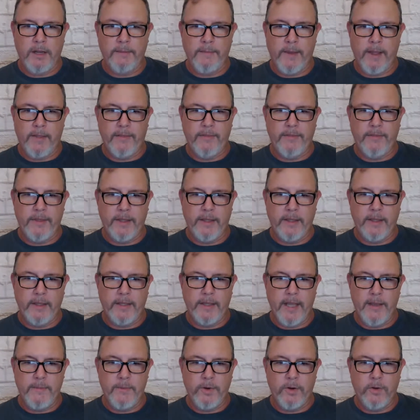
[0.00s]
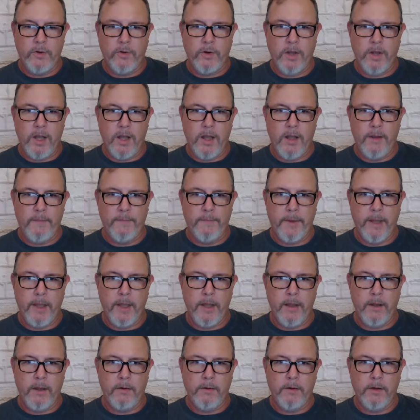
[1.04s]
about the chemical
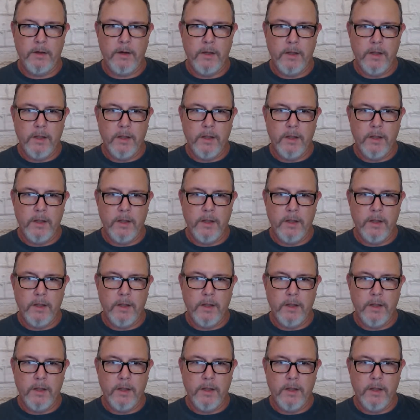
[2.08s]
compound